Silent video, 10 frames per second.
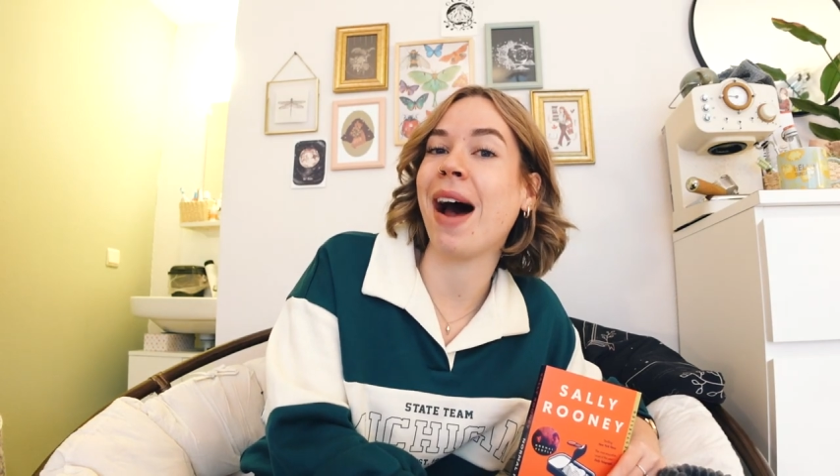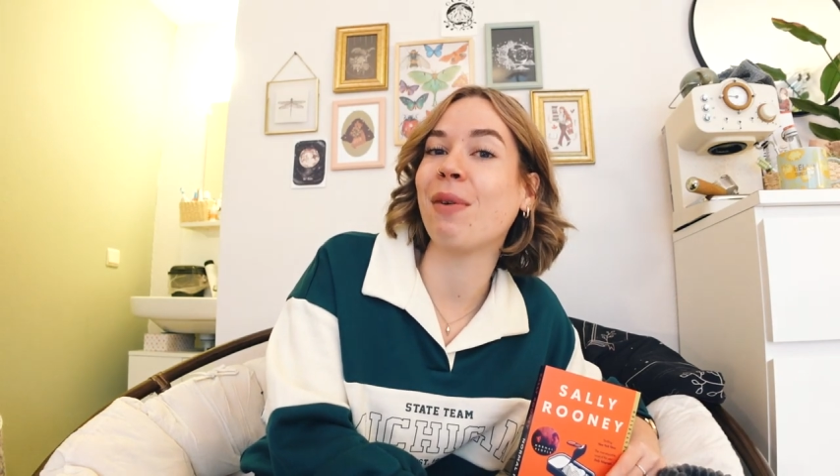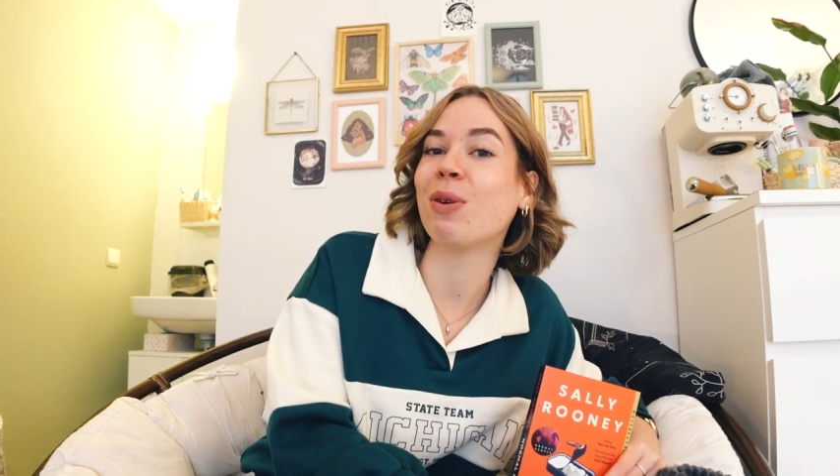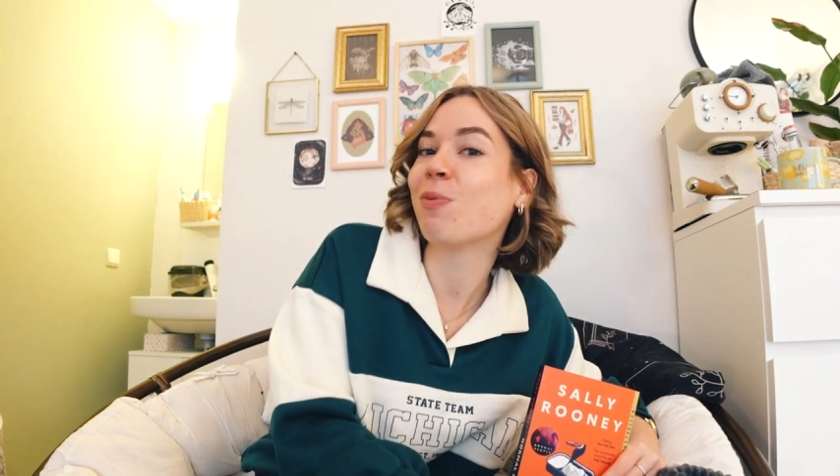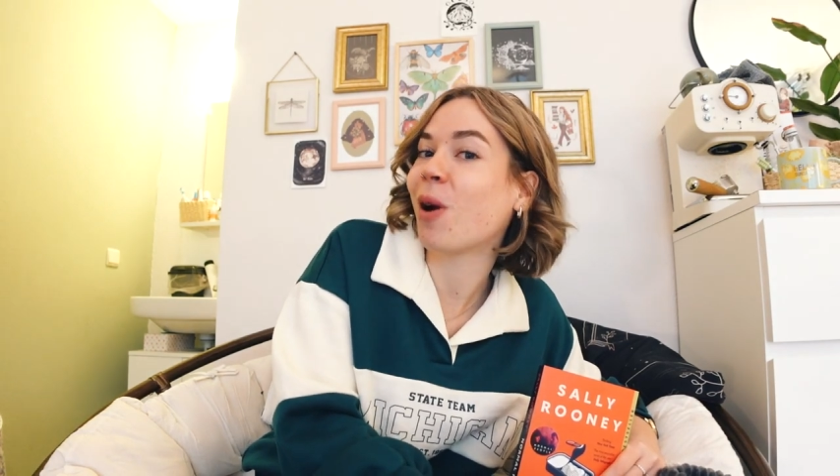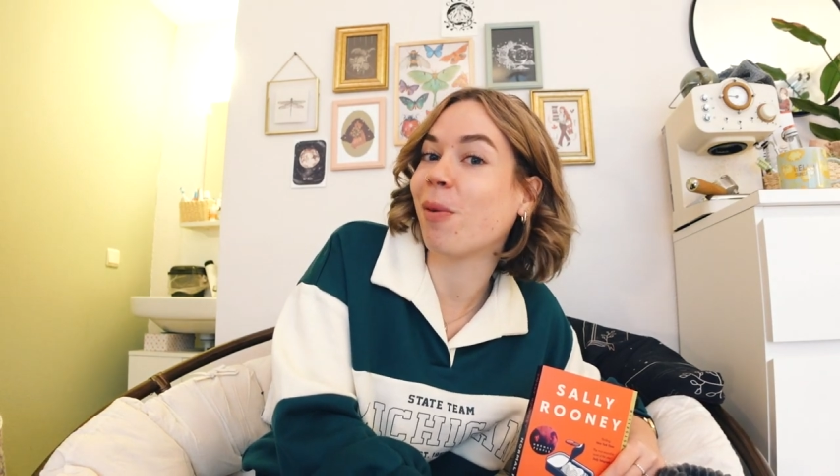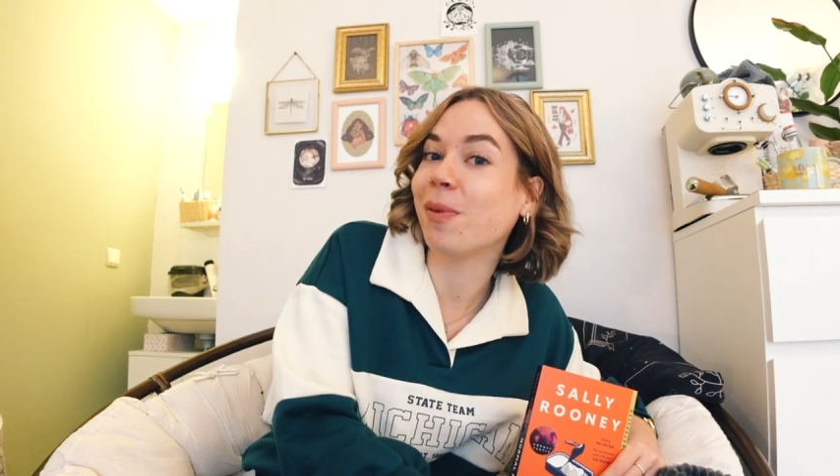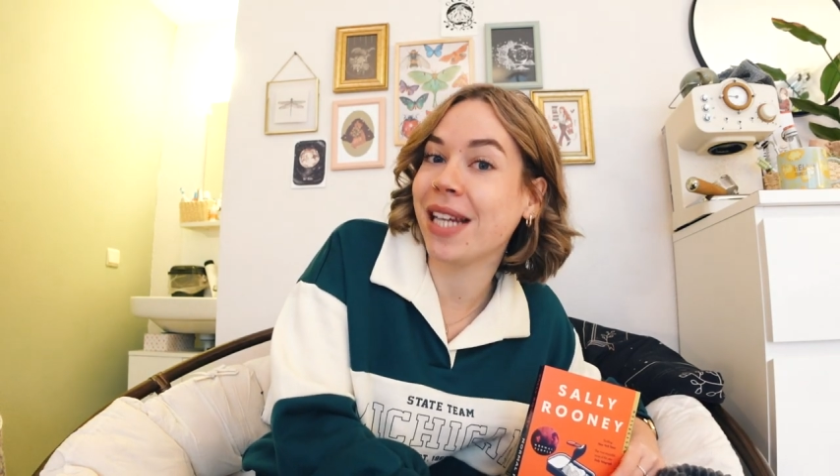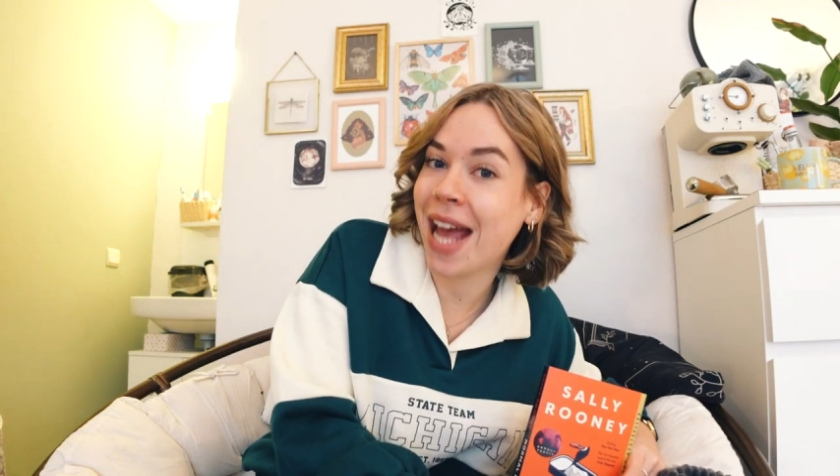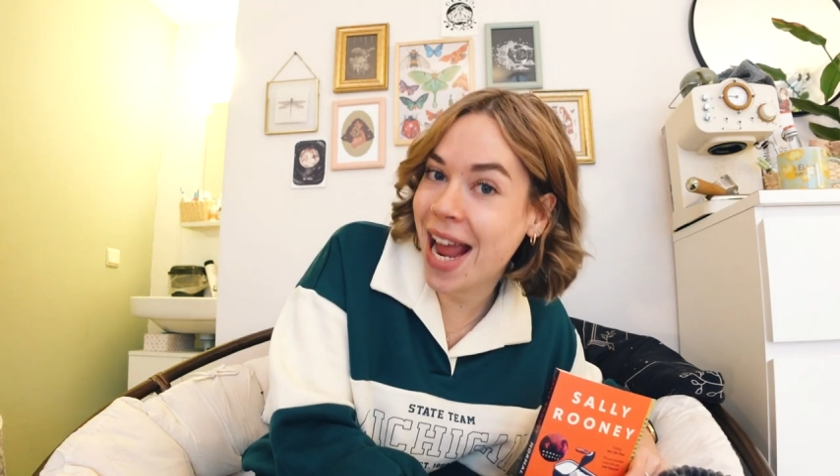I would
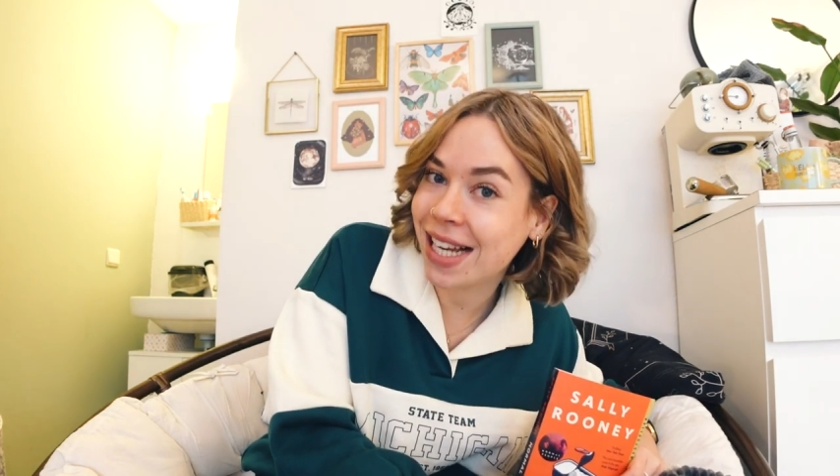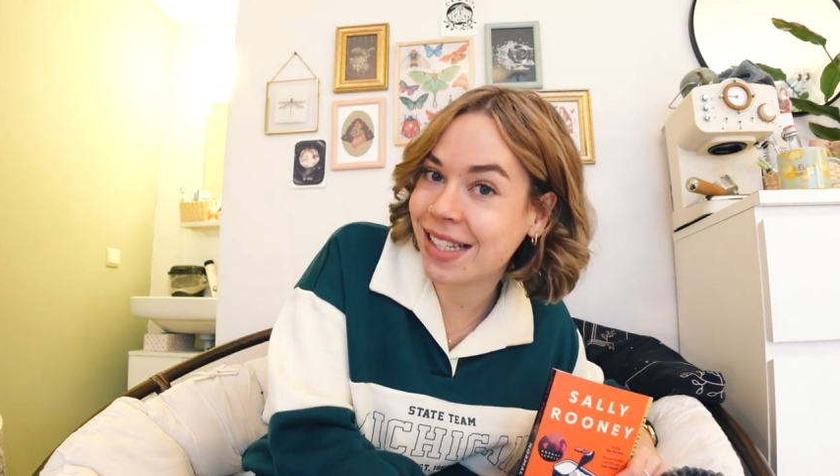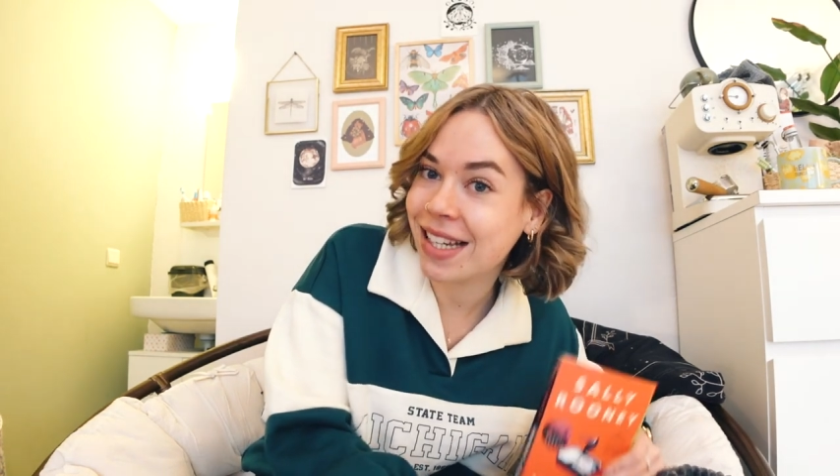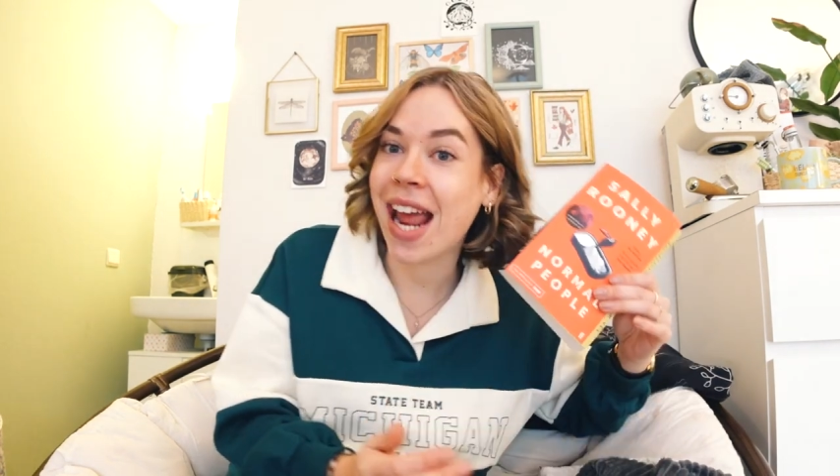probably hate,